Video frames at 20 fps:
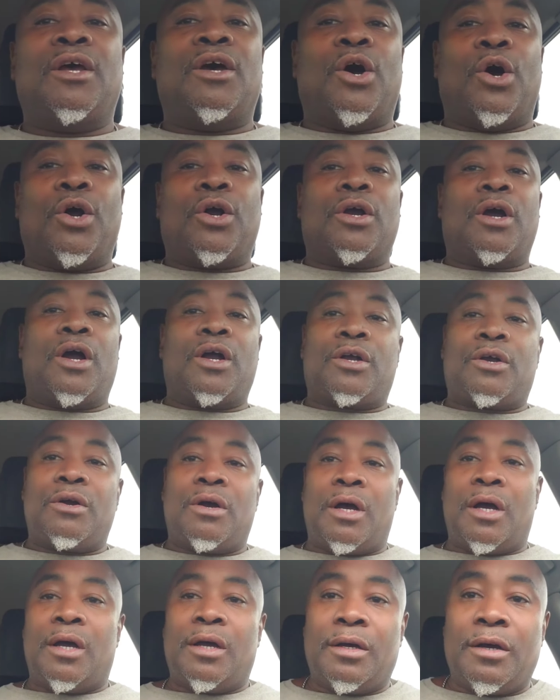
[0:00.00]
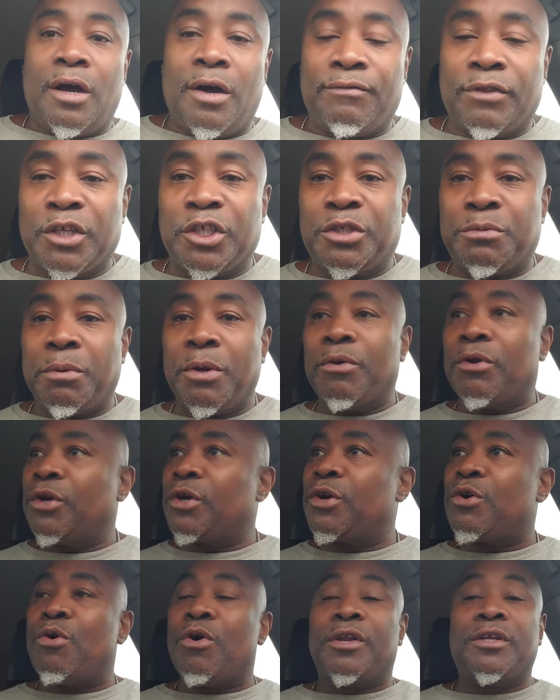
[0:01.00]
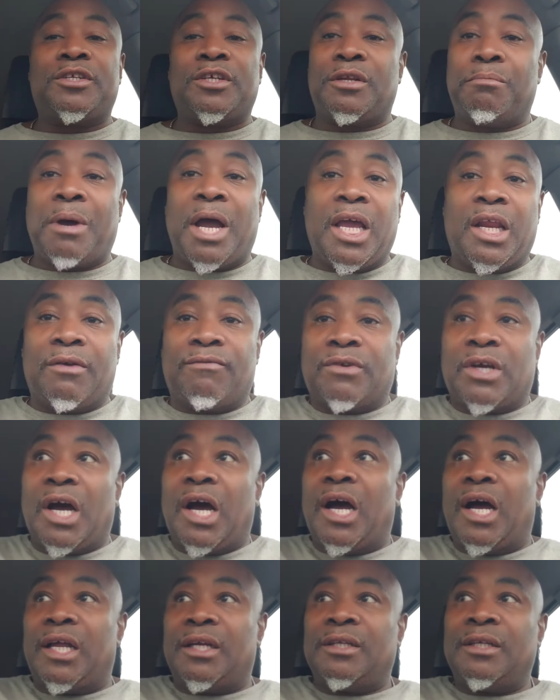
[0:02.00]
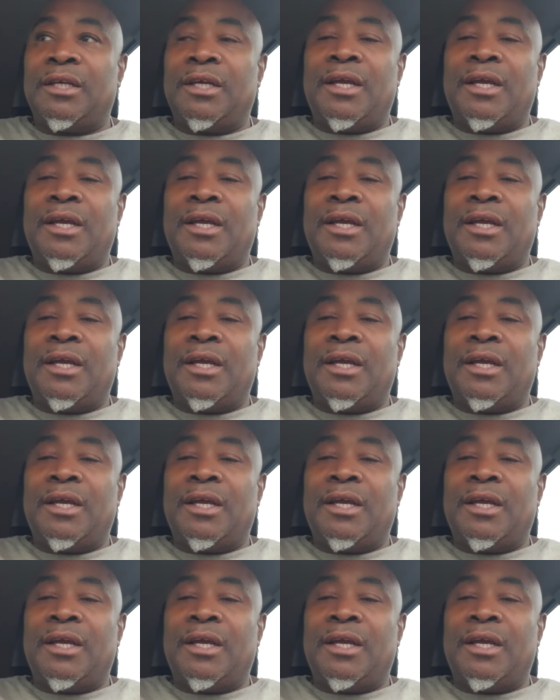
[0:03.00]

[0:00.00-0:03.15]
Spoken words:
of the spirit according to the mind of God.